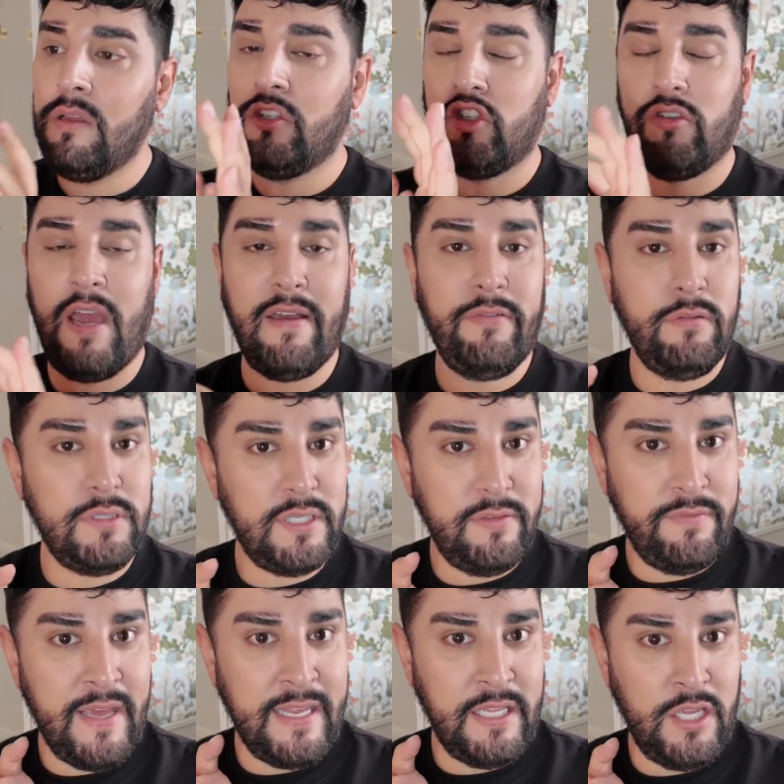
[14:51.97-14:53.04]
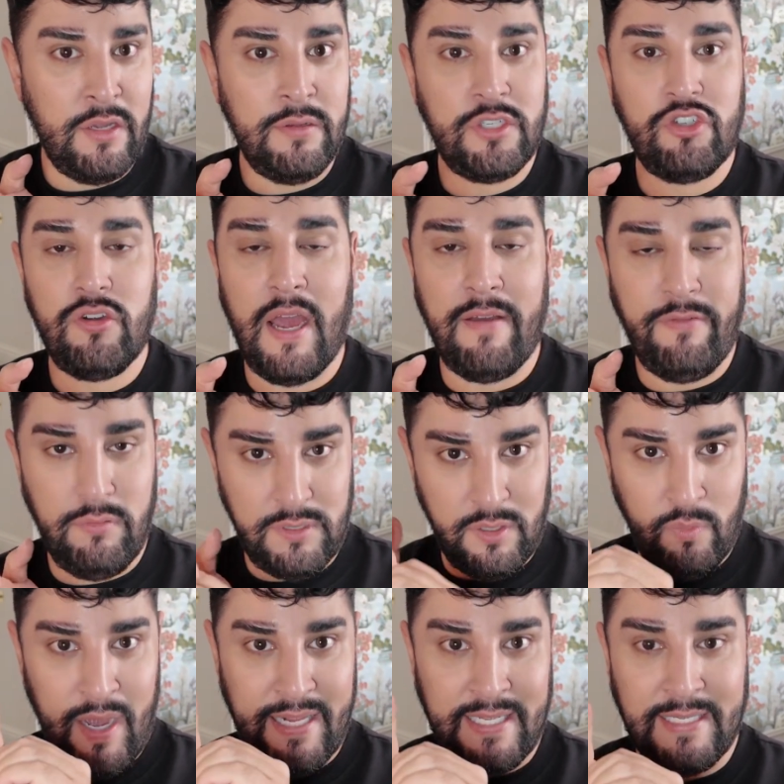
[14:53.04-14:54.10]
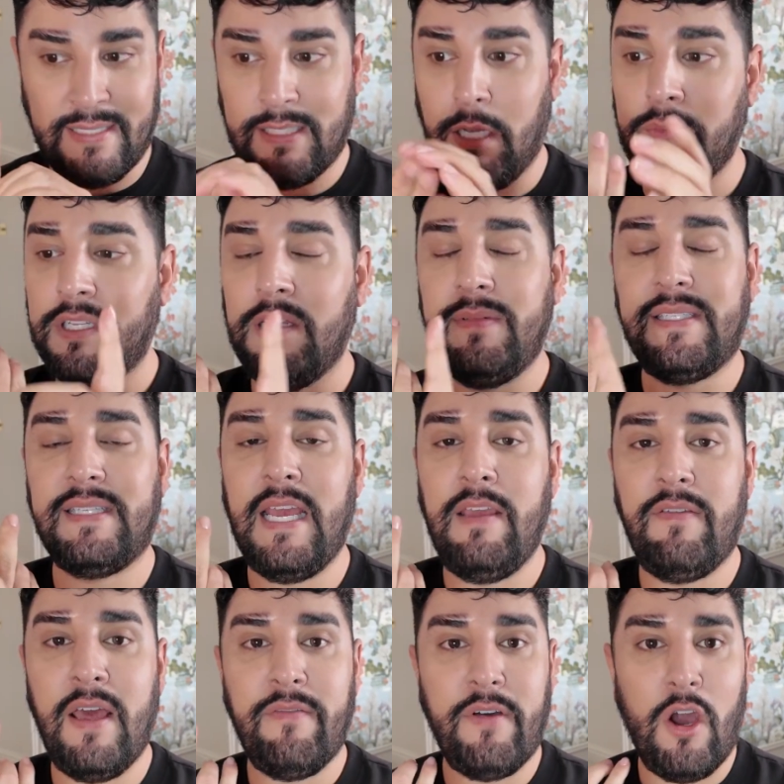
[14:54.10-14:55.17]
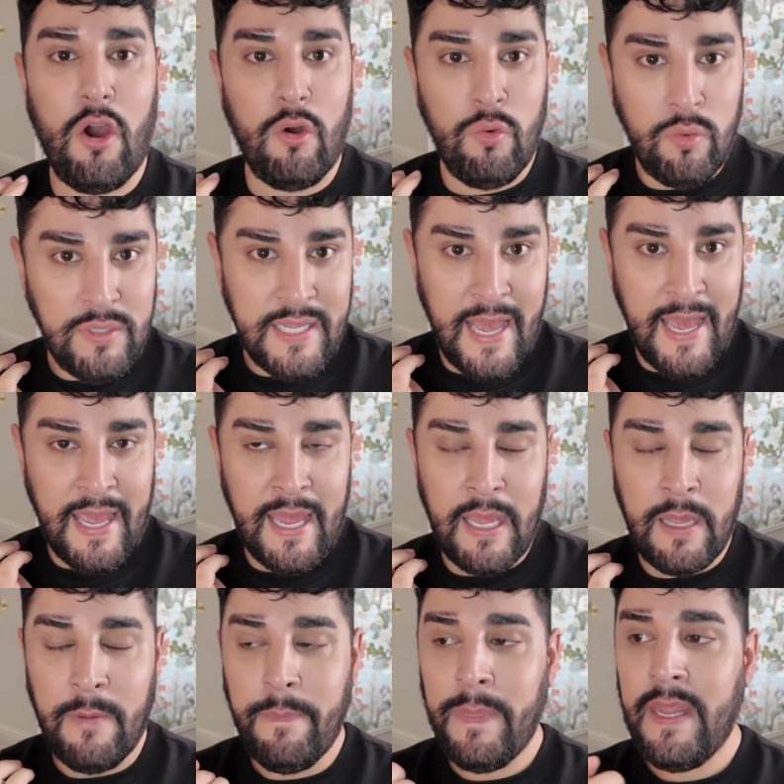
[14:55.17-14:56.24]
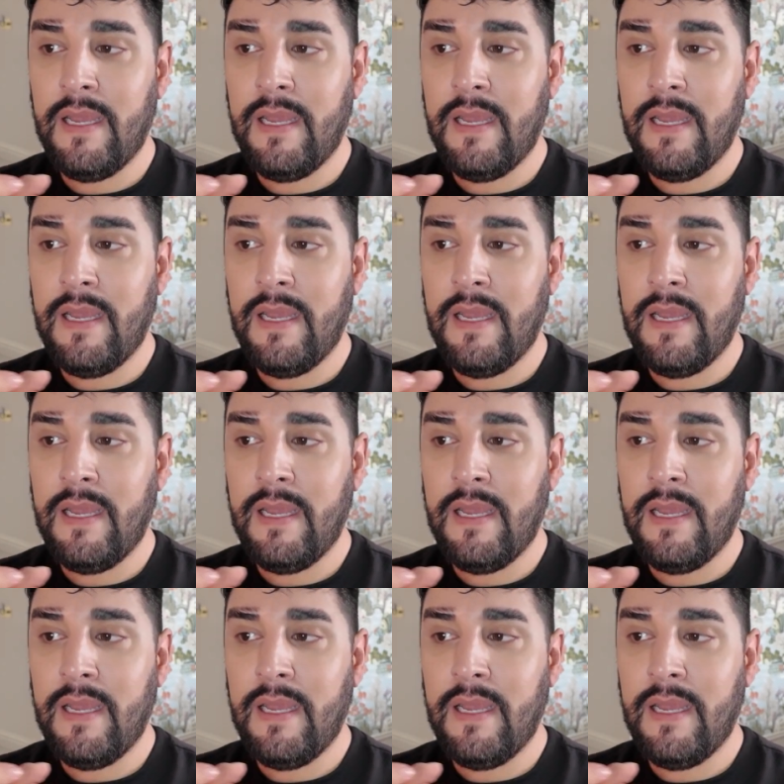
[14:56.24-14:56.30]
travel to venues, travel to weddings, sometimes stay there the whole day,